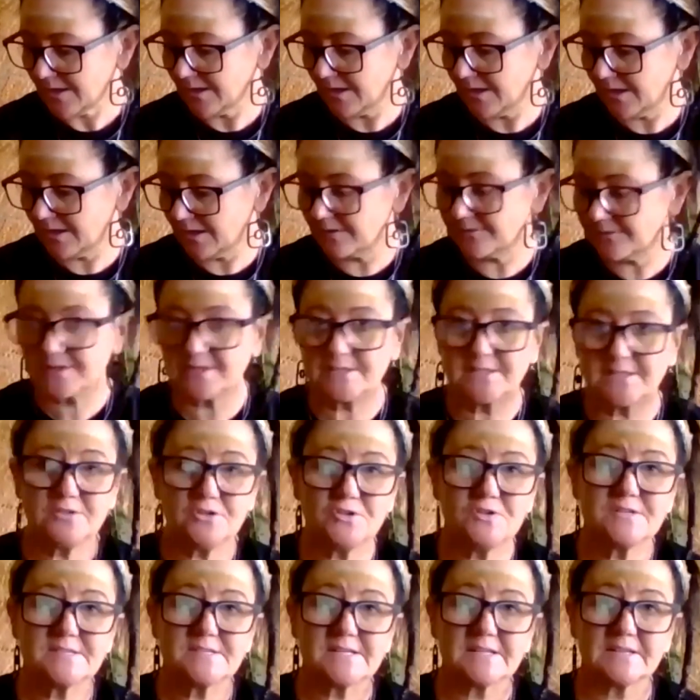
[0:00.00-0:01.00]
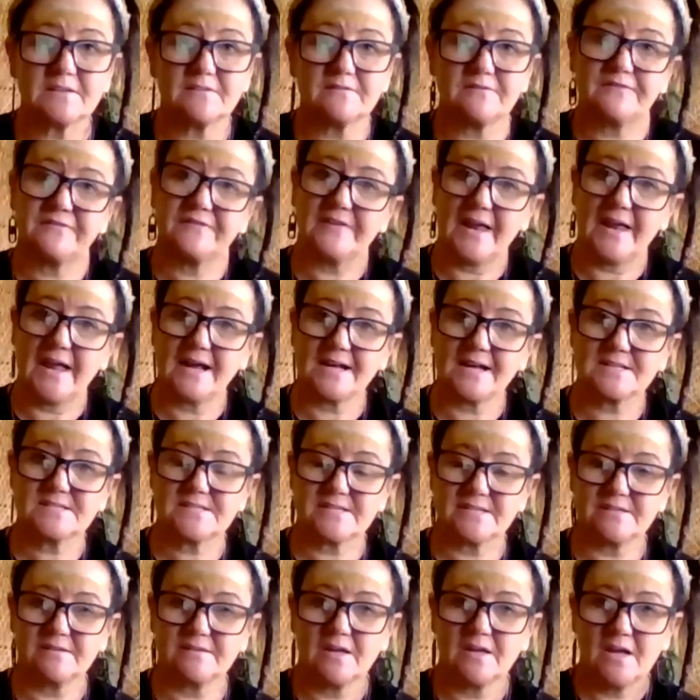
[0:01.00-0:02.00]
uh, the New Zealand
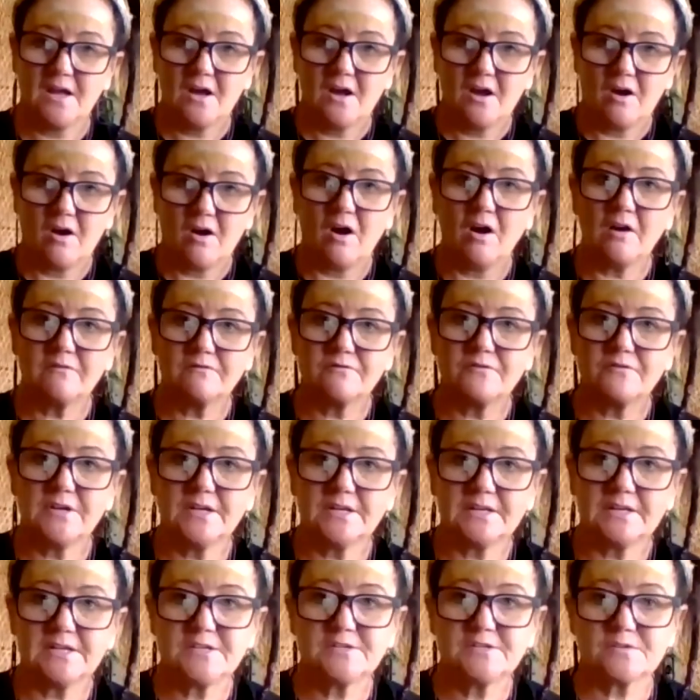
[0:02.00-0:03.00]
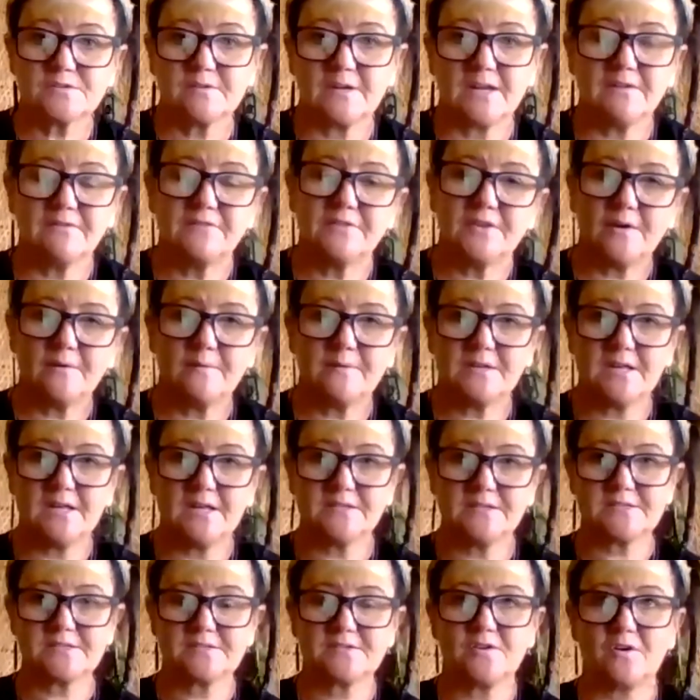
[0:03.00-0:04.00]
flax. And I really do, even though
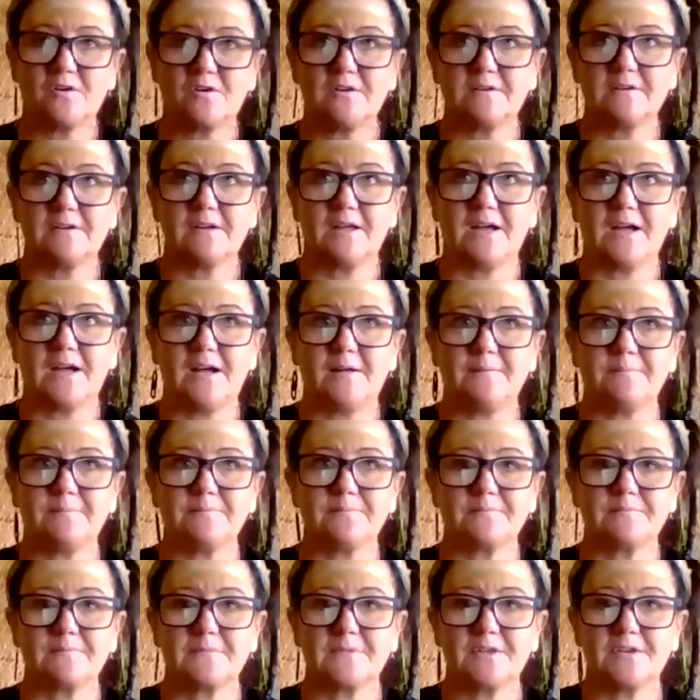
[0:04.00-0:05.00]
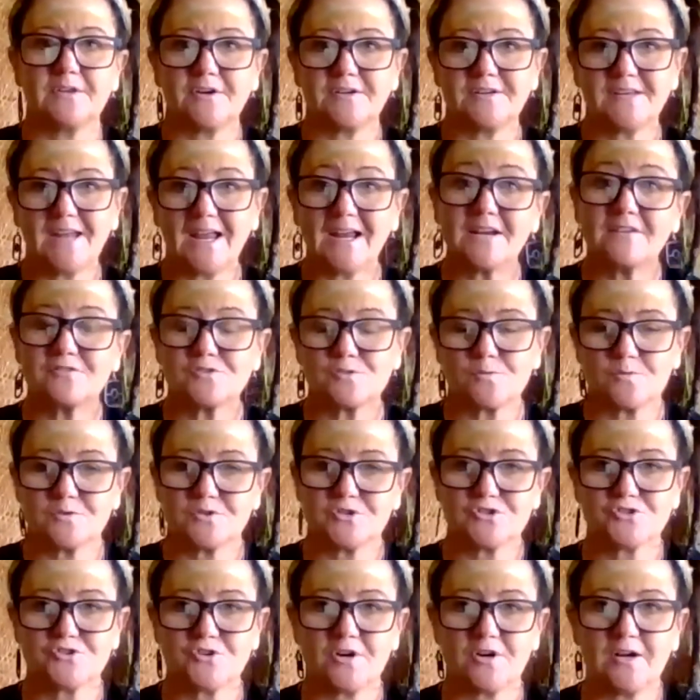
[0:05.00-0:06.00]
it's not, um, you know, native to
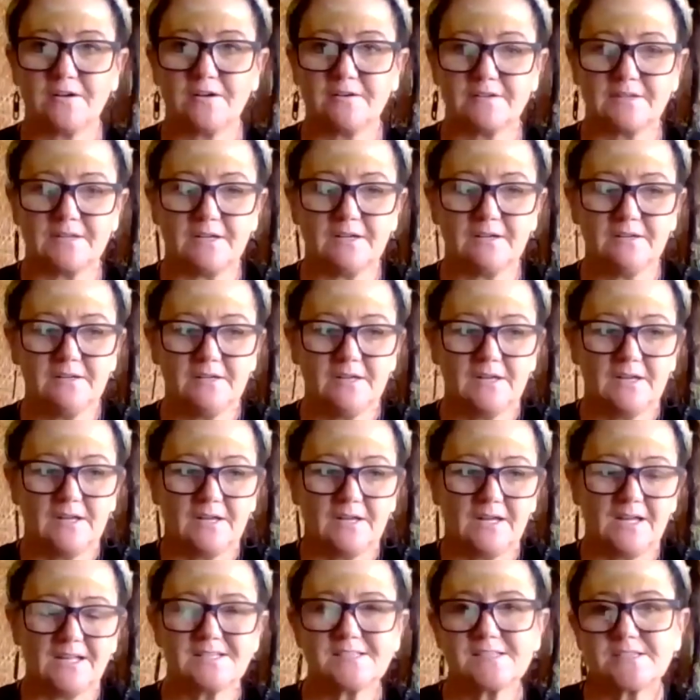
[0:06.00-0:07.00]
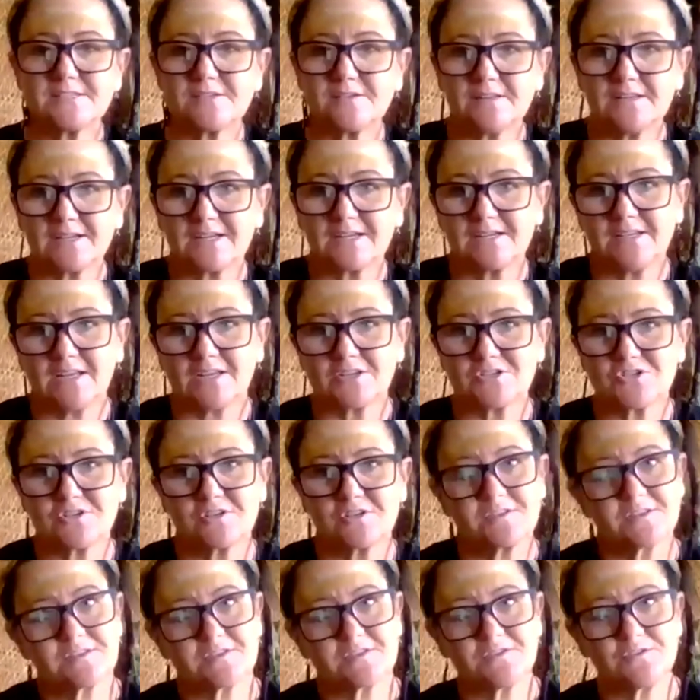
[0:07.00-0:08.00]
Australia, it's still a connection
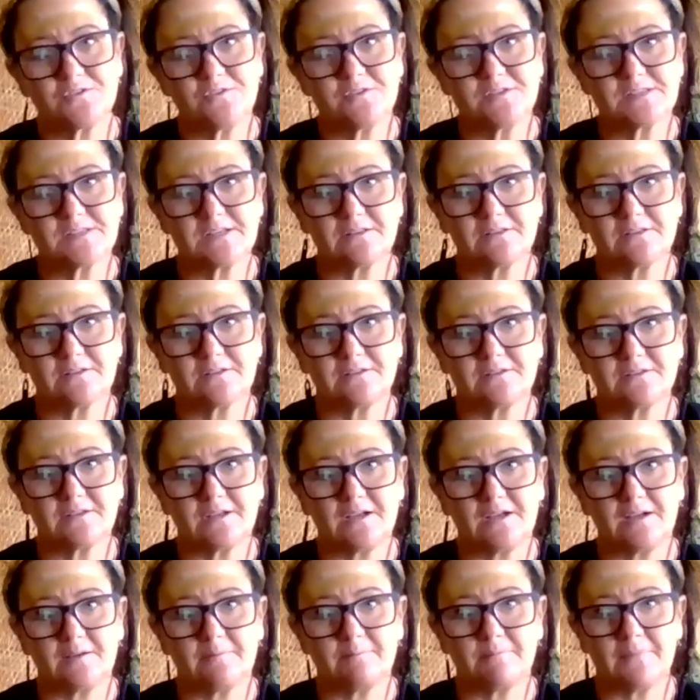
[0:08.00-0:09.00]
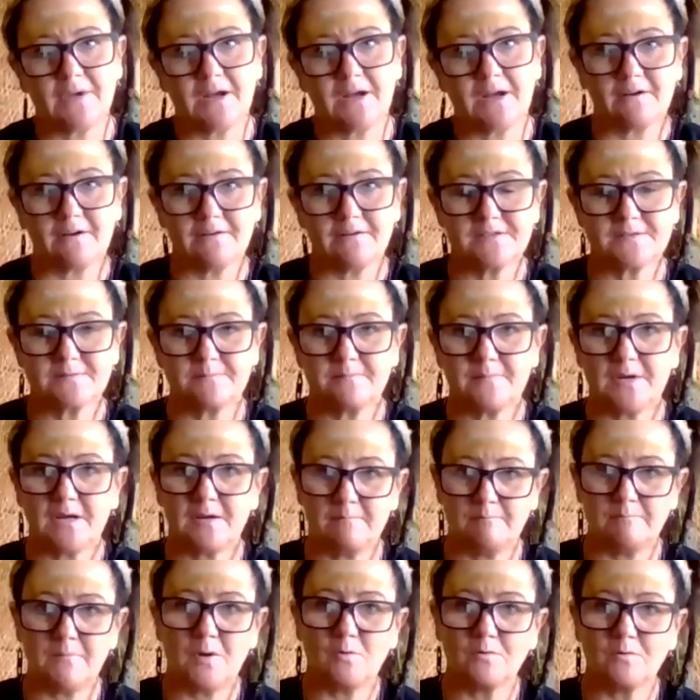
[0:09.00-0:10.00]
because the New Zealand uh, um, Maori
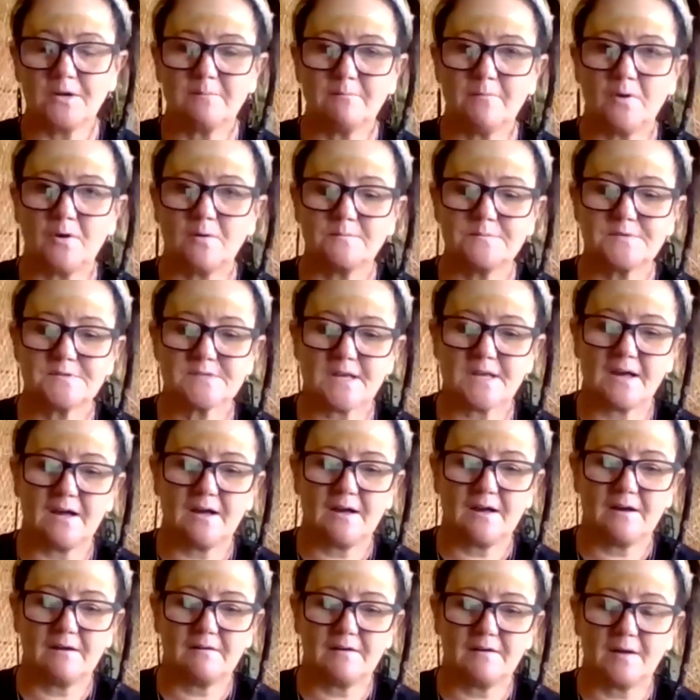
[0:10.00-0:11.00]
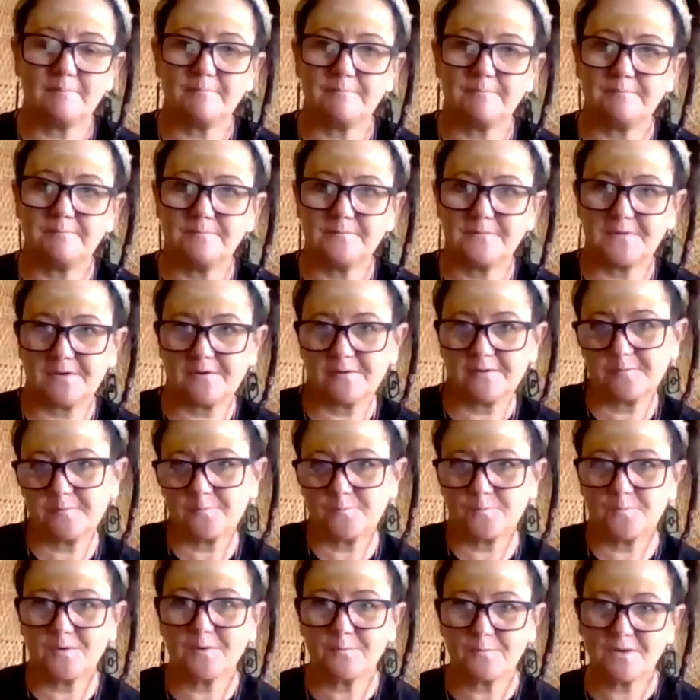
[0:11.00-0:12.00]
and uh, Māori mobs are, you know,
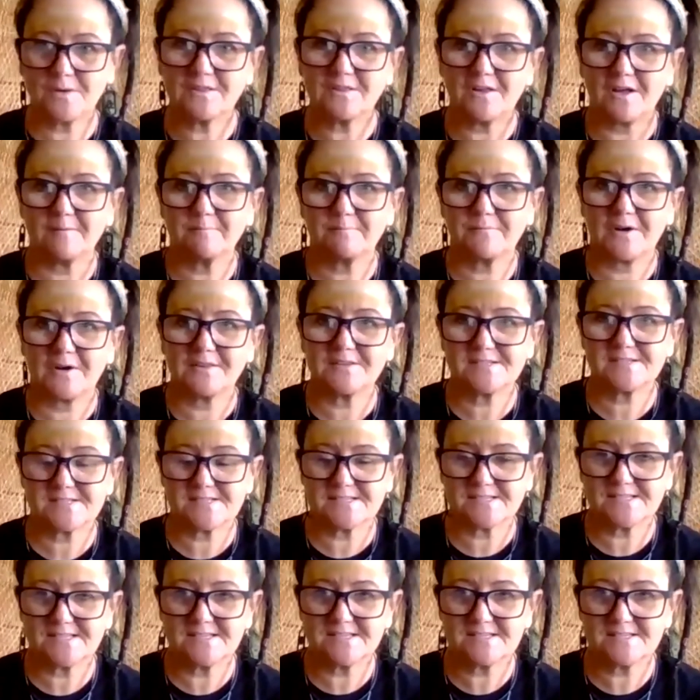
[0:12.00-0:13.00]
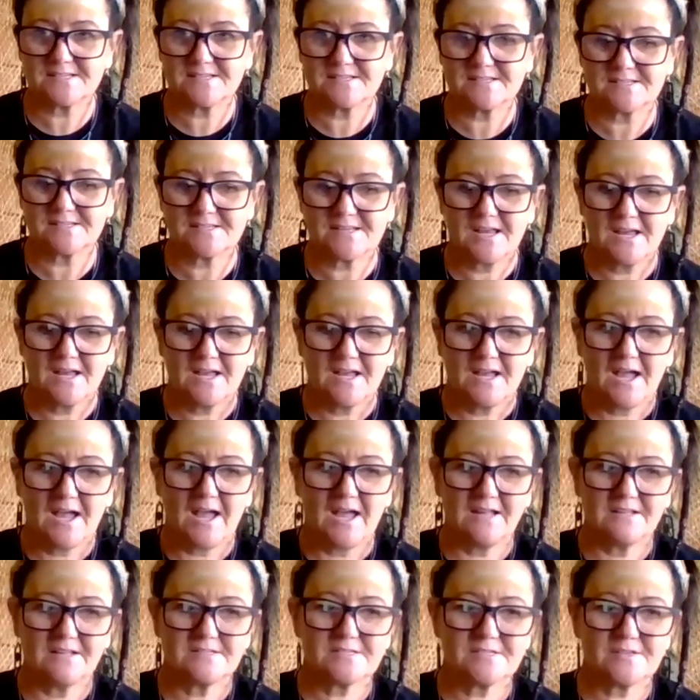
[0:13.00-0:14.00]
we, we're, like brothers and sisters.
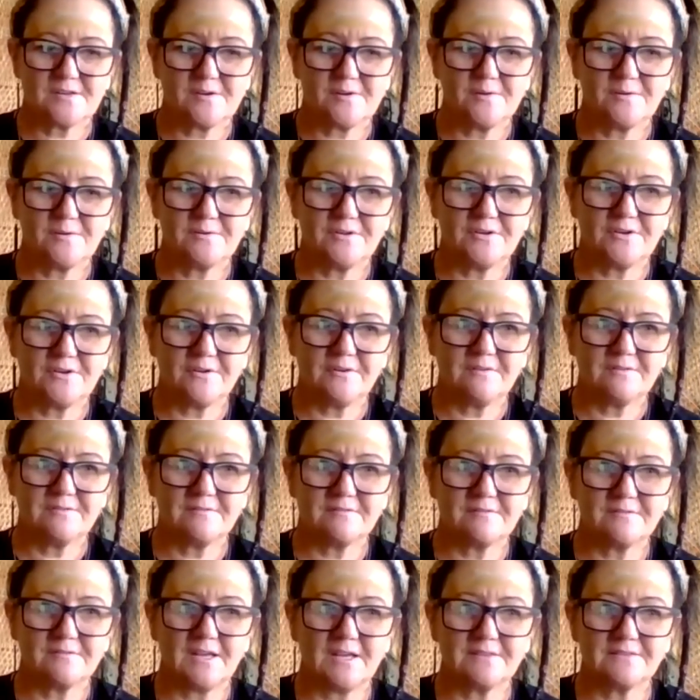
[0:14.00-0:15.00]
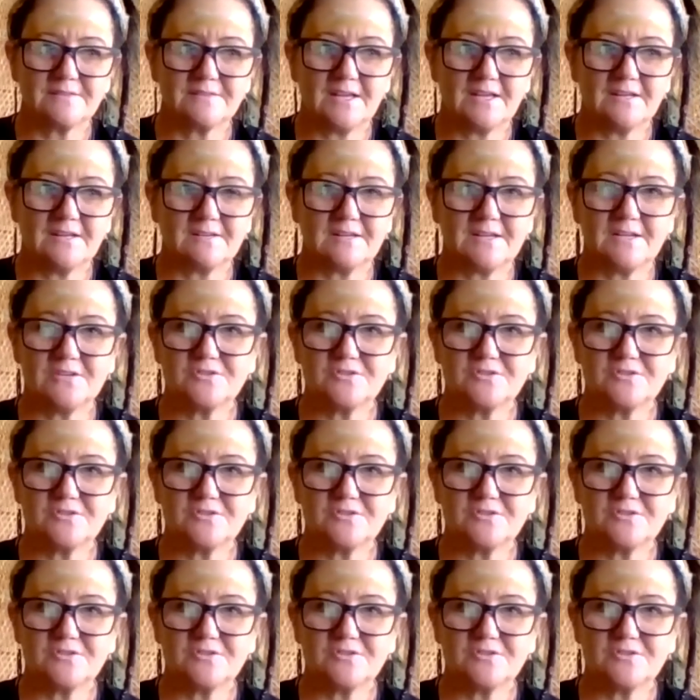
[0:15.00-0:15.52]
And so, you know, that that